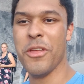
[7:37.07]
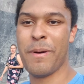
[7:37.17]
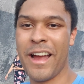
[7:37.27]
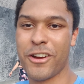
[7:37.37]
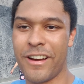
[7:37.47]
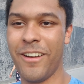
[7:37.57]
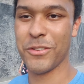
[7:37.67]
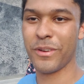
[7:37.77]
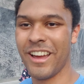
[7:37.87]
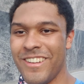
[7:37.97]
in the background
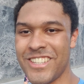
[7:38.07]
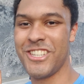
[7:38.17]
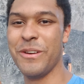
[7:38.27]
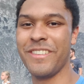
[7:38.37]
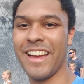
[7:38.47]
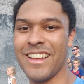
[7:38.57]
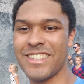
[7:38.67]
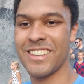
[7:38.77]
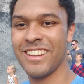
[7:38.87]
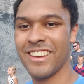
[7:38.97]
when I was doing that?